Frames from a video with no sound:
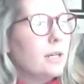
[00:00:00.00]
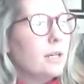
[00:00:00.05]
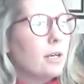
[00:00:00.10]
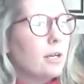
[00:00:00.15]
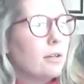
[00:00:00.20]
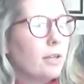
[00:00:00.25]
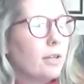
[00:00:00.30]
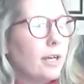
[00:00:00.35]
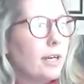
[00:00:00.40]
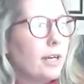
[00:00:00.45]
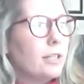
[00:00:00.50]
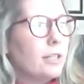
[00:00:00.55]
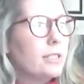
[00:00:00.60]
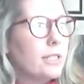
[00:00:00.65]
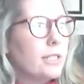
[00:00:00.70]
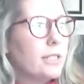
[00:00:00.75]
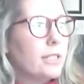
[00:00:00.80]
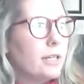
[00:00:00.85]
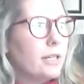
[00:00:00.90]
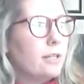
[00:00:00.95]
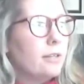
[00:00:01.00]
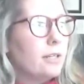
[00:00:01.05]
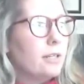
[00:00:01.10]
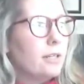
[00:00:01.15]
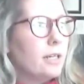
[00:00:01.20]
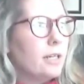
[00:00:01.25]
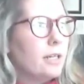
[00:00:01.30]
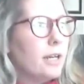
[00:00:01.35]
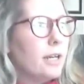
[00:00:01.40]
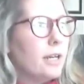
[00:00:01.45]
Like I said,
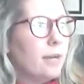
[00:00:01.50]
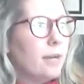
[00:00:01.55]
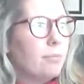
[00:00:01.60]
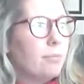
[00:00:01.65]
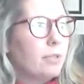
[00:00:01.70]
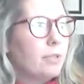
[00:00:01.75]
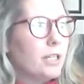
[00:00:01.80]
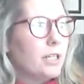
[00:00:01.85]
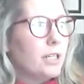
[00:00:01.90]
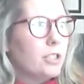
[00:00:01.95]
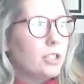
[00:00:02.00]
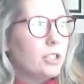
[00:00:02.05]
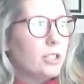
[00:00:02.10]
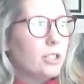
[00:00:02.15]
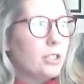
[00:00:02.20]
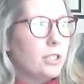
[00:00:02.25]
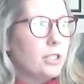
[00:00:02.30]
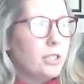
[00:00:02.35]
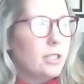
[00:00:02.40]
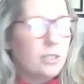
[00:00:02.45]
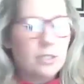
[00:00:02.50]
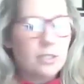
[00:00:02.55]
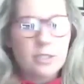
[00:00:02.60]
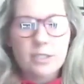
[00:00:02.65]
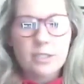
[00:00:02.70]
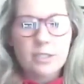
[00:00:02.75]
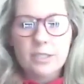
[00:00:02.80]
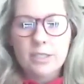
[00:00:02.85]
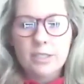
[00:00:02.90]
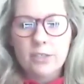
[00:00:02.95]
the application is
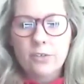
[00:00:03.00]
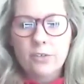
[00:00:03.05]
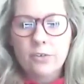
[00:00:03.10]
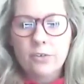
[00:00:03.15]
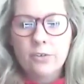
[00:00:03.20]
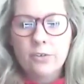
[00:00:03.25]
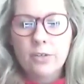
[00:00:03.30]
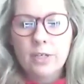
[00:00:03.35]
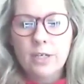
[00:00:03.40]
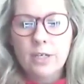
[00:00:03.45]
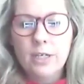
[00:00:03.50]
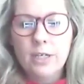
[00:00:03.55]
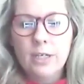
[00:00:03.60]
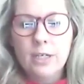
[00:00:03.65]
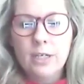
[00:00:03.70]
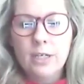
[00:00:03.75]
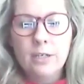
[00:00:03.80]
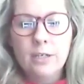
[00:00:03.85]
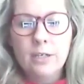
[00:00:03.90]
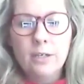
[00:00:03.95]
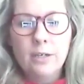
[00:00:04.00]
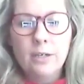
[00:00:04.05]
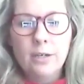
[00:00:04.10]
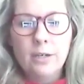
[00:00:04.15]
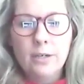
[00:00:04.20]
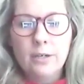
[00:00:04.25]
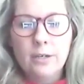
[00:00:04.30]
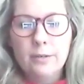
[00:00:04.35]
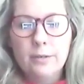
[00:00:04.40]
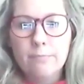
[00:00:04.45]
still in
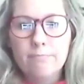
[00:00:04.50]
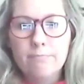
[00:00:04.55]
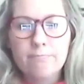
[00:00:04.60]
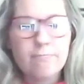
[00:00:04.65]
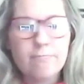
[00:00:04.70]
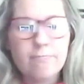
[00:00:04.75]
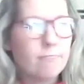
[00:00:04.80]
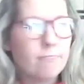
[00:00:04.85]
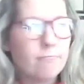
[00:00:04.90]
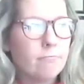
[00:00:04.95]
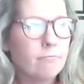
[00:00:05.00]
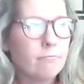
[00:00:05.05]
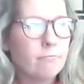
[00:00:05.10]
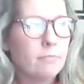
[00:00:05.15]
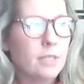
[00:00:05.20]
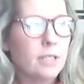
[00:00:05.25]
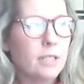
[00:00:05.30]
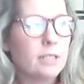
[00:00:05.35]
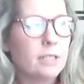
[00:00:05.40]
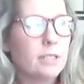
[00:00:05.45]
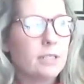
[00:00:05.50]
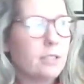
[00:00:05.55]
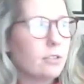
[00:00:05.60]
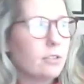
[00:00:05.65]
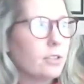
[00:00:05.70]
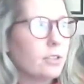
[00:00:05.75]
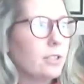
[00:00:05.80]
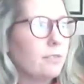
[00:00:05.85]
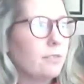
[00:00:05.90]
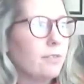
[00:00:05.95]

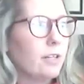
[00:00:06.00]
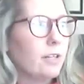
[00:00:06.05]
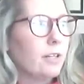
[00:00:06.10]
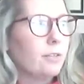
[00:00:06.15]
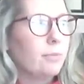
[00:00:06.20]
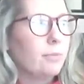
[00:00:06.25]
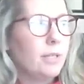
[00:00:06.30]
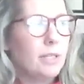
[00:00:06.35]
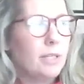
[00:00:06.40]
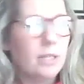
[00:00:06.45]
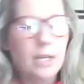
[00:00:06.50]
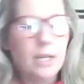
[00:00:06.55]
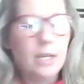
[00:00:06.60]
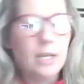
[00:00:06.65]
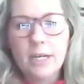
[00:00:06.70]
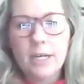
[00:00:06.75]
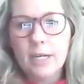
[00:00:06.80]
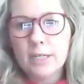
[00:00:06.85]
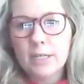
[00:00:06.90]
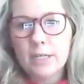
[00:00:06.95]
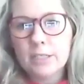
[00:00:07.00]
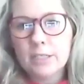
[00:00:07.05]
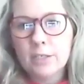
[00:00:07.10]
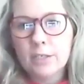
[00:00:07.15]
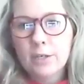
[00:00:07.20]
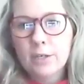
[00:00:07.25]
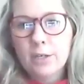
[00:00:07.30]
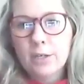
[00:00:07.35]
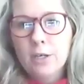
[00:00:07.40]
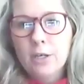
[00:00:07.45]
development, and
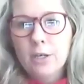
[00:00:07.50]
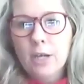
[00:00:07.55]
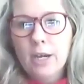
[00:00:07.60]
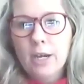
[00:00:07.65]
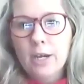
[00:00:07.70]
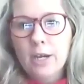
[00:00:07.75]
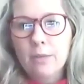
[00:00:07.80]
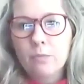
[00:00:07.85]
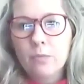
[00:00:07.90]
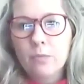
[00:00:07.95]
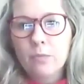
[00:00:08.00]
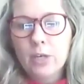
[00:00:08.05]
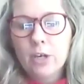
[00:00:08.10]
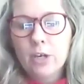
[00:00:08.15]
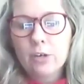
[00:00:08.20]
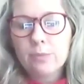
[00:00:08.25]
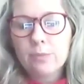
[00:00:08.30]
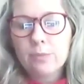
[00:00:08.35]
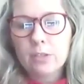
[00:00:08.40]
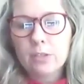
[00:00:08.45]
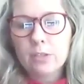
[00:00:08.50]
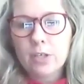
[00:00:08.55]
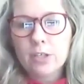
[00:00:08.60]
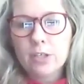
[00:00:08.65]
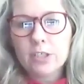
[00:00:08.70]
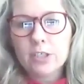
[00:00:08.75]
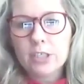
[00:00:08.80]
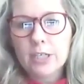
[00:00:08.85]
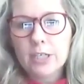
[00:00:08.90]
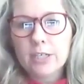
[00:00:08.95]
we hope to
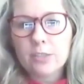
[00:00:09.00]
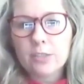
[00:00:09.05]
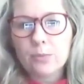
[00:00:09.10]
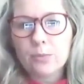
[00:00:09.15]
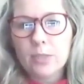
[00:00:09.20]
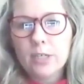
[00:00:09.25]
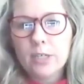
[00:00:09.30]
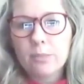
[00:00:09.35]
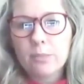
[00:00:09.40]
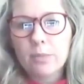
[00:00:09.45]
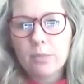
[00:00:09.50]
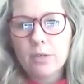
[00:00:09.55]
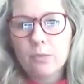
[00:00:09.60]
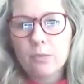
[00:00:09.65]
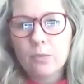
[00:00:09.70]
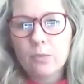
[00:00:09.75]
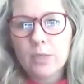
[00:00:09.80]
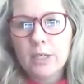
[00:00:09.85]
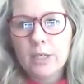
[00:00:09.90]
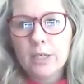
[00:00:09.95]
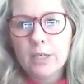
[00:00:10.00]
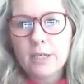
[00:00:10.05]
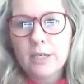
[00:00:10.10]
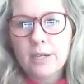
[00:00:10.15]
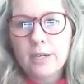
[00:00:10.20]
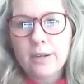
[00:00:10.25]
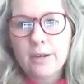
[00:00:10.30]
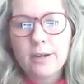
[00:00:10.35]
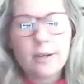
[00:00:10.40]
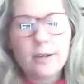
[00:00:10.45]
launch next week, but we
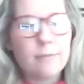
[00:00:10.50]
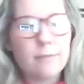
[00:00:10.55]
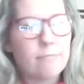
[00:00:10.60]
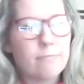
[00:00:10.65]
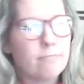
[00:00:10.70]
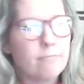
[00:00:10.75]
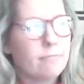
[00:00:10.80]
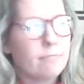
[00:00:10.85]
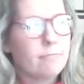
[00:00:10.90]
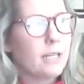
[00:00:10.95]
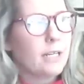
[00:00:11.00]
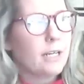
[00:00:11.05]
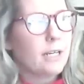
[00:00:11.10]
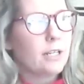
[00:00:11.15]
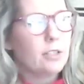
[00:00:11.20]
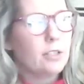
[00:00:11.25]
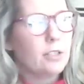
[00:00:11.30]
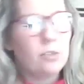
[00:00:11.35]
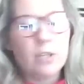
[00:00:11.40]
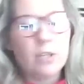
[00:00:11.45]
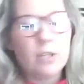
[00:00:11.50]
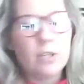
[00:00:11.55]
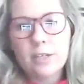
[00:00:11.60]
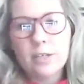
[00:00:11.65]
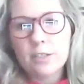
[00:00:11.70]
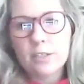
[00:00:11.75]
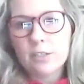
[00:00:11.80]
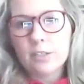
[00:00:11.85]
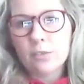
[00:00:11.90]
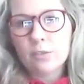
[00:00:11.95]
cannot do that
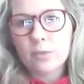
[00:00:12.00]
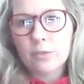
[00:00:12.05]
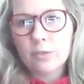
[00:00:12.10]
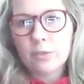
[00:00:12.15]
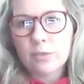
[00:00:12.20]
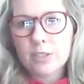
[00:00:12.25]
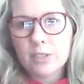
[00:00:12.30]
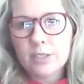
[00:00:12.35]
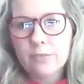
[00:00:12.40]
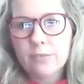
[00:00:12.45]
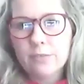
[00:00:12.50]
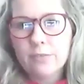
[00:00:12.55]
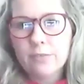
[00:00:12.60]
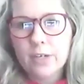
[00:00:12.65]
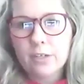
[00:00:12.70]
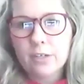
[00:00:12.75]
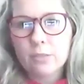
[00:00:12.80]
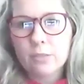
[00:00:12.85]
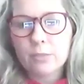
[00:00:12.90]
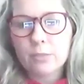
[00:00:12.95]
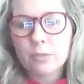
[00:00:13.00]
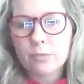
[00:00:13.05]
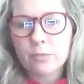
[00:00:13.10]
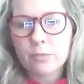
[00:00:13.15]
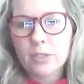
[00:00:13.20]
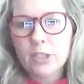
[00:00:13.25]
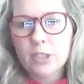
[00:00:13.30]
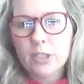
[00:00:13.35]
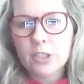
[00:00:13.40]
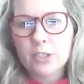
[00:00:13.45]
until we receive final
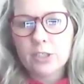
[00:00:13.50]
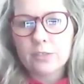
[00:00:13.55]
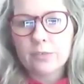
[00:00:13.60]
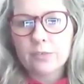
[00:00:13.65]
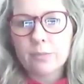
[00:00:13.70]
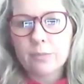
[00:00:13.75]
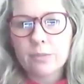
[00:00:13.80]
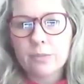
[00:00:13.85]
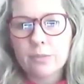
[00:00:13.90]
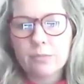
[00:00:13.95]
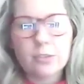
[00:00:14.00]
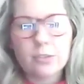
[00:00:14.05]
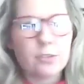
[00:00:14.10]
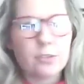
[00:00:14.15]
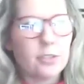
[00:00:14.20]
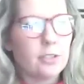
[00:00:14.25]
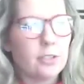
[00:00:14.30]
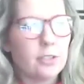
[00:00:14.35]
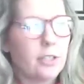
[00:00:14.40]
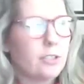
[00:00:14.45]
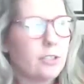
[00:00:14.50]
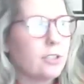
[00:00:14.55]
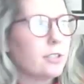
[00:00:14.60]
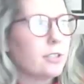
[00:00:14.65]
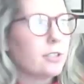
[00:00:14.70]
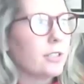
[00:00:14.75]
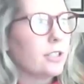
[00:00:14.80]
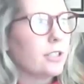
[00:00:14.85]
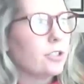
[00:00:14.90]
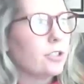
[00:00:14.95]
appropriations from the Missouri
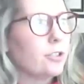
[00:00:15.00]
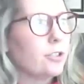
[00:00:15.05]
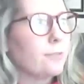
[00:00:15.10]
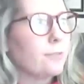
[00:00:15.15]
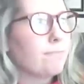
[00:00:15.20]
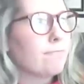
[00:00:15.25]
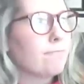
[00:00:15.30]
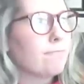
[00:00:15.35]
legislature.